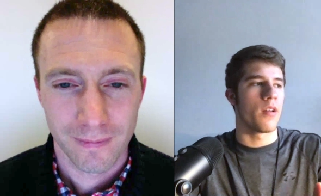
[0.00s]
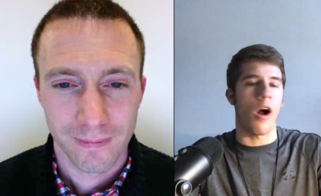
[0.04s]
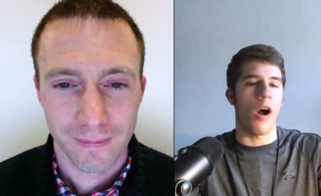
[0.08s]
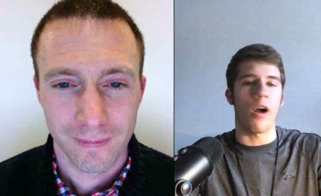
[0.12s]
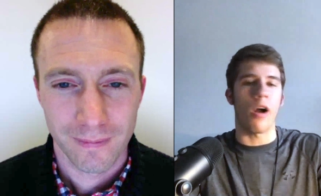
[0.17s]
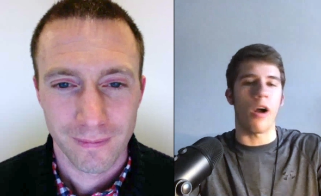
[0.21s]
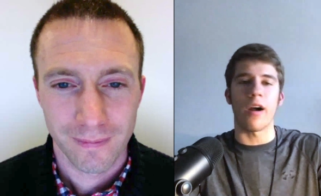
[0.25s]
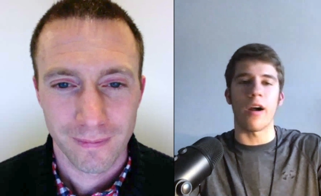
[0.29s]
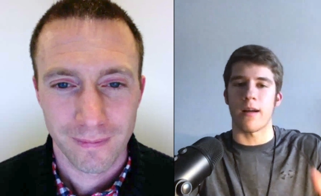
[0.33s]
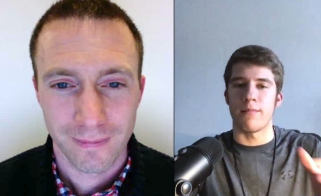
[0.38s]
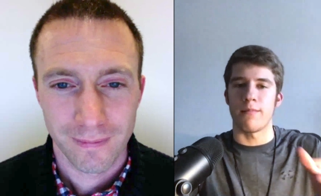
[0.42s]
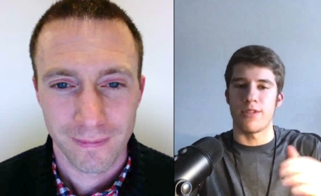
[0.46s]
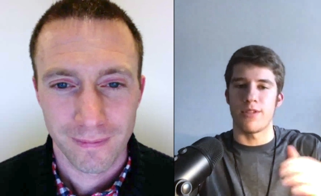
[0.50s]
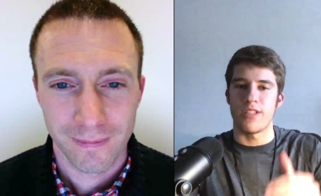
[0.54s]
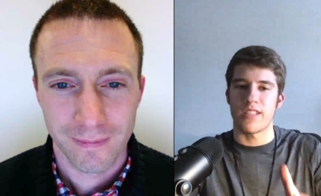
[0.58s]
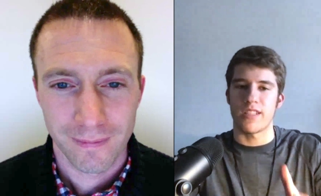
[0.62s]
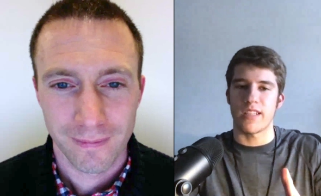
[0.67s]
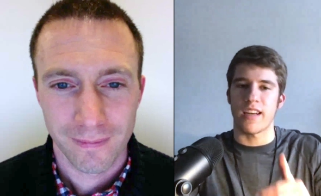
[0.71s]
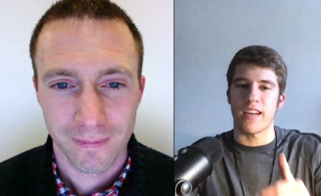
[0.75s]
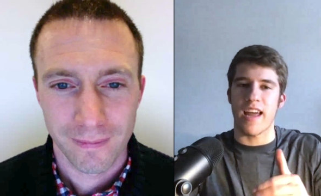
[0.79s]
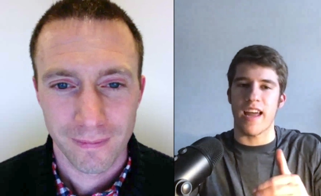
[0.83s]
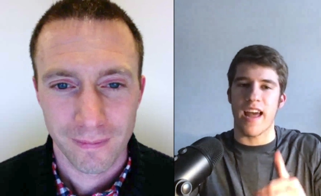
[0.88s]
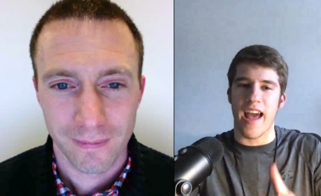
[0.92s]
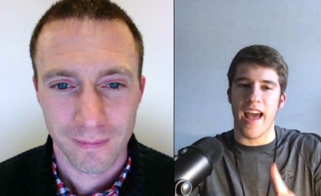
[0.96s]
Speaker 1: all right, I'm just
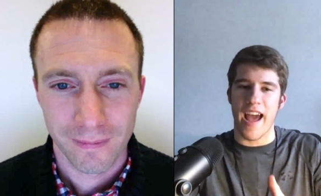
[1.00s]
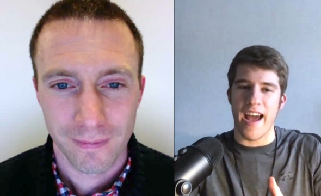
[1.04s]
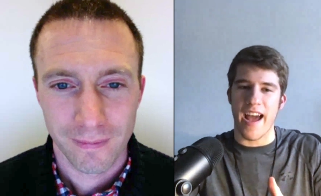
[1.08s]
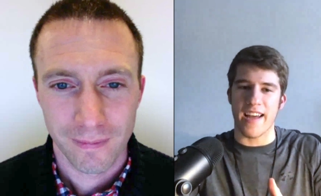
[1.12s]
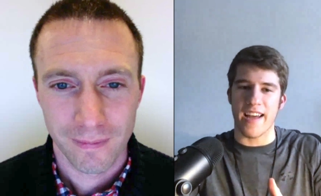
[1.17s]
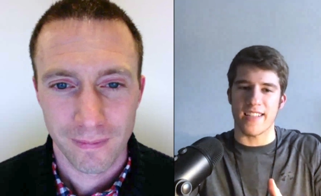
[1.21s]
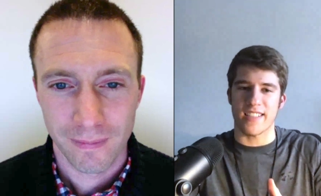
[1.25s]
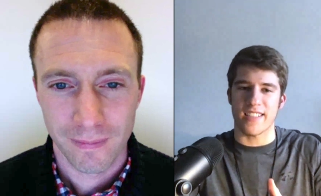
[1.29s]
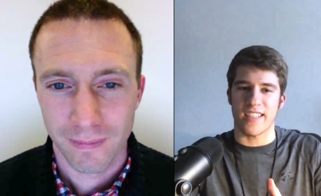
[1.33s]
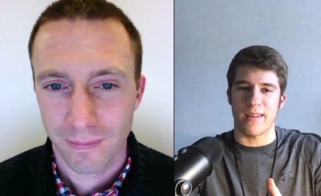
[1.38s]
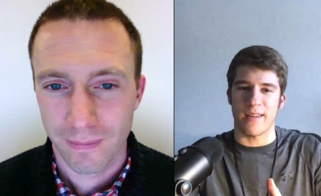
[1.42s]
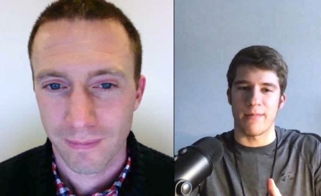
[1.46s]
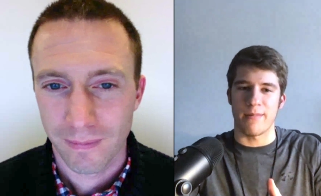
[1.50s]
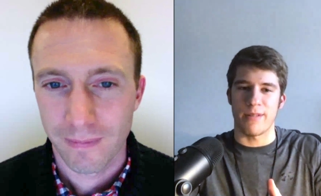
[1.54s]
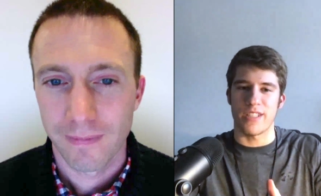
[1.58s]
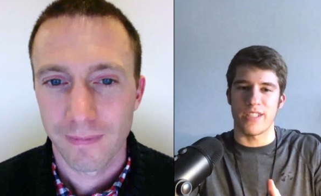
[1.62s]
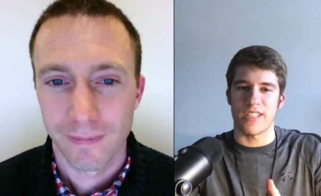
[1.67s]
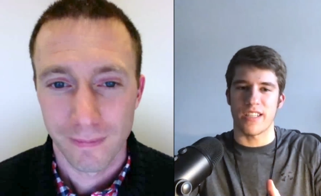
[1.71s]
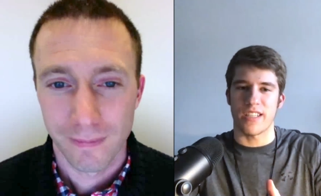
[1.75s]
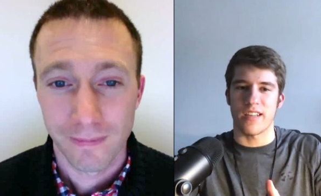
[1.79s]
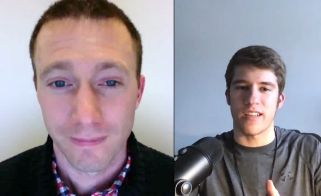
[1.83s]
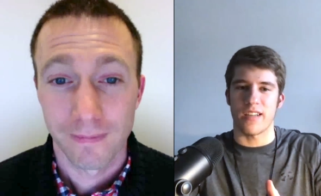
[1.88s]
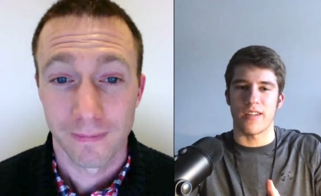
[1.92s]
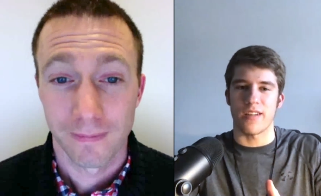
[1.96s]
going to ask. I'm
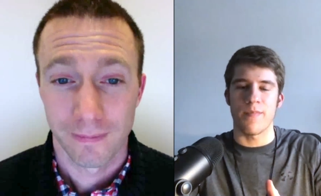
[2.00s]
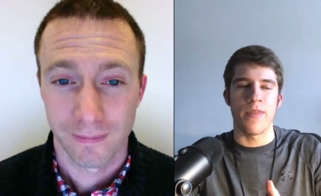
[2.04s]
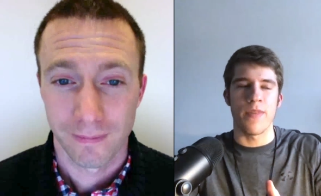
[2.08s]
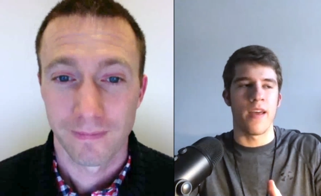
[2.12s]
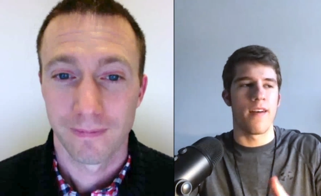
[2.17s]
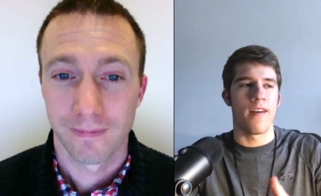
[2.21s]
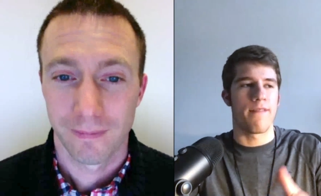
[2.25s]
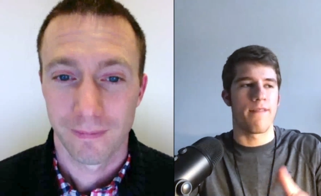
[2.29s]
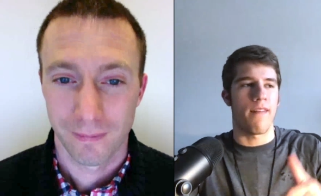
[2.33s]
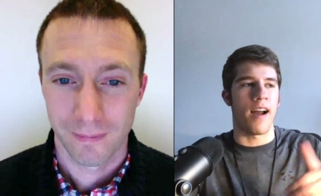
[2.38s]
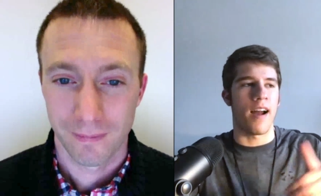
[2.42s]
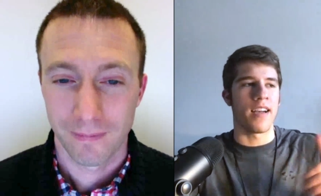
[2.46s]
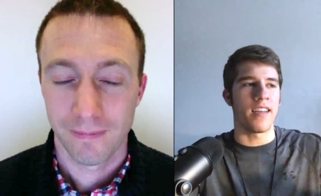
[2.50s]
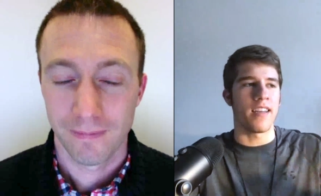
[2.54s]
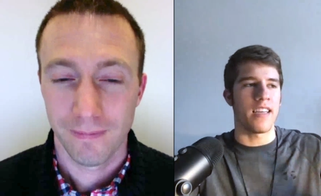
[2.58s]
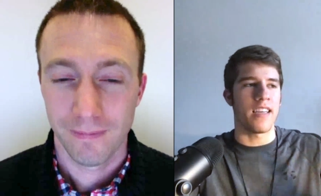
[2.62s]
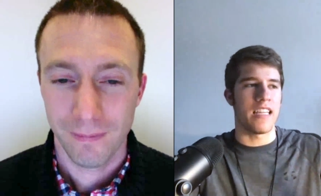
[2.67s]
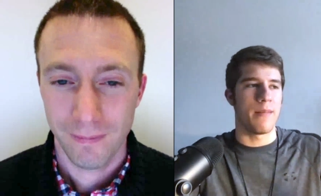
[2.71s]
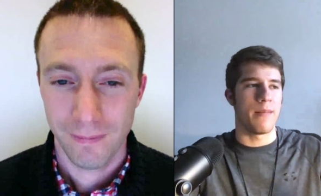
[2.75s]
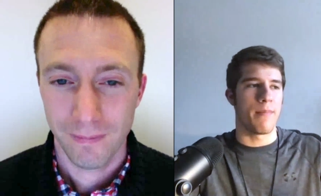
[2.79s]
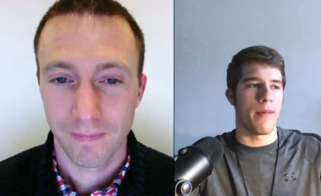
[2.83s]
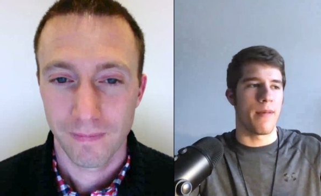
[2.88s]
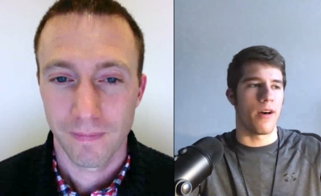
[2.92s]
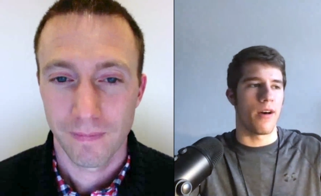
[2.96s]
just going to find
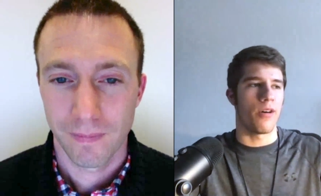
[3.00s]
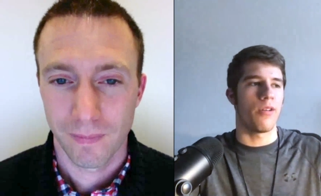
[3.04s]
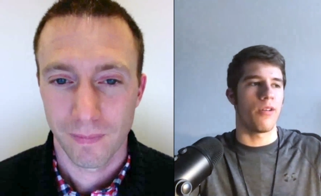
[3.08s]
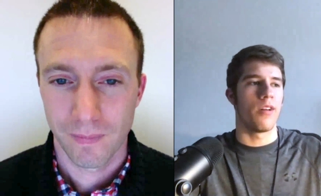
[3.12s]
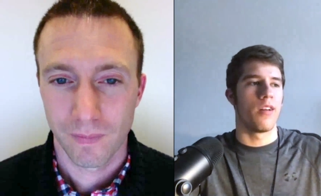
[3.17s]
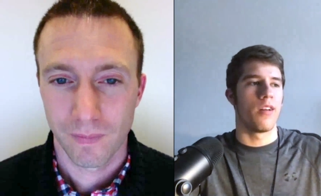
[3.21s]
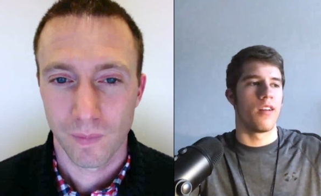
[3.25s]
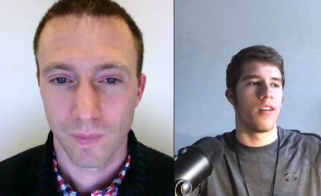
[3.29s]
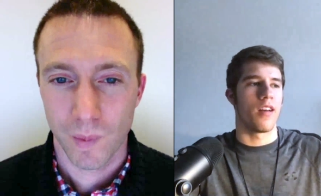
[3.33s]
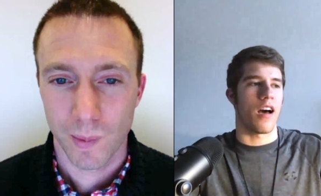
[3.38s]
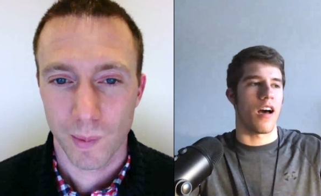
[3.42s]
an email.